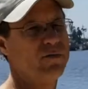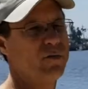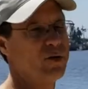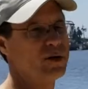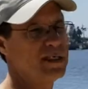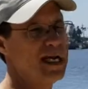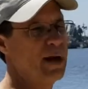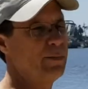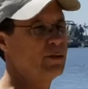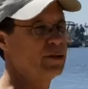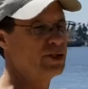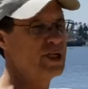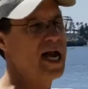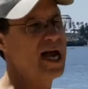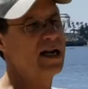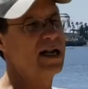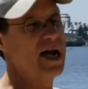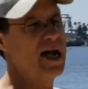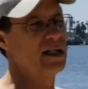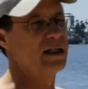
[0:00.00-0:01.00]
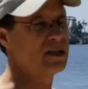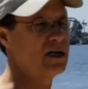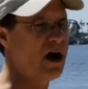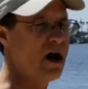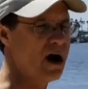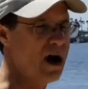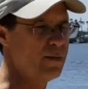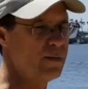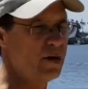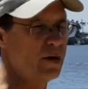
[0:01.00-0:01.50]
For example, Channel Islands
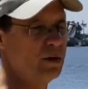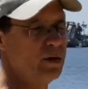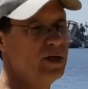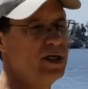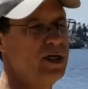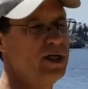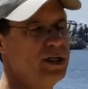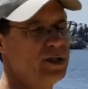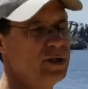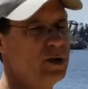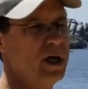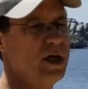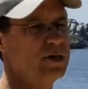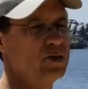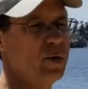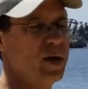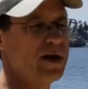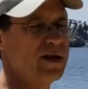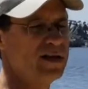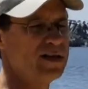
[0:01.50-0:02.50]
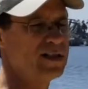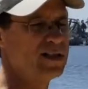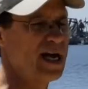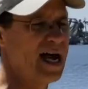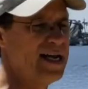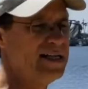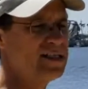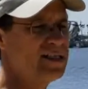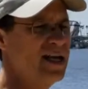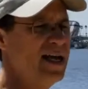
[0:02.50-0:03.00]
Harbor is one of the
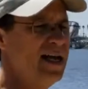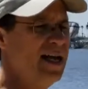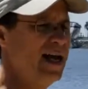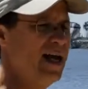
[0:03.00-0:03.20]
sites,